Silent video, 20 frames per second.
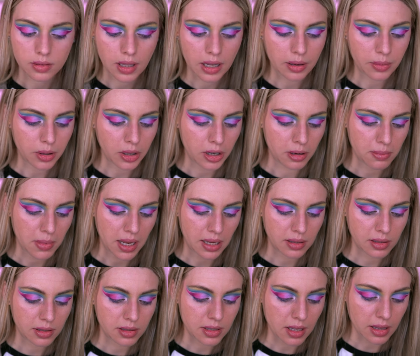Then I'm going to
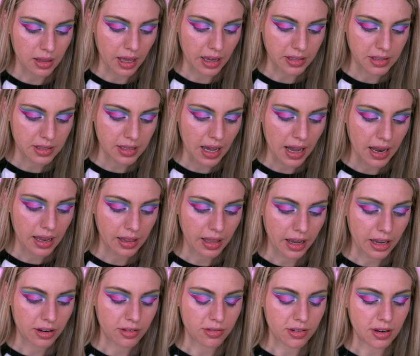mix that
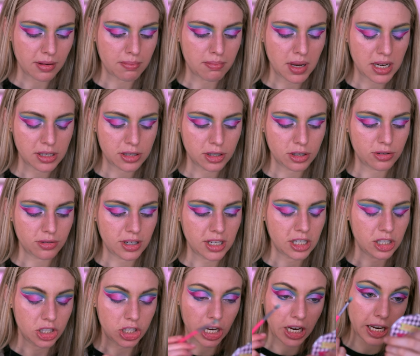Skylight Mint
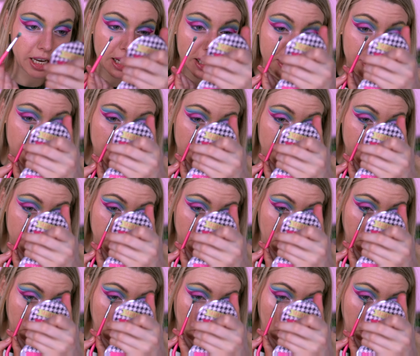Green shade
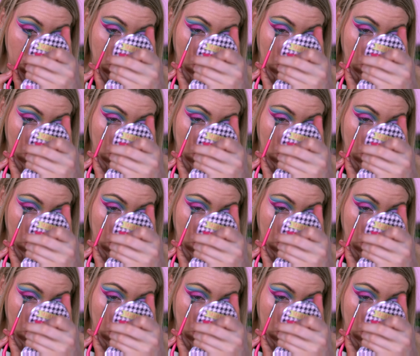into it.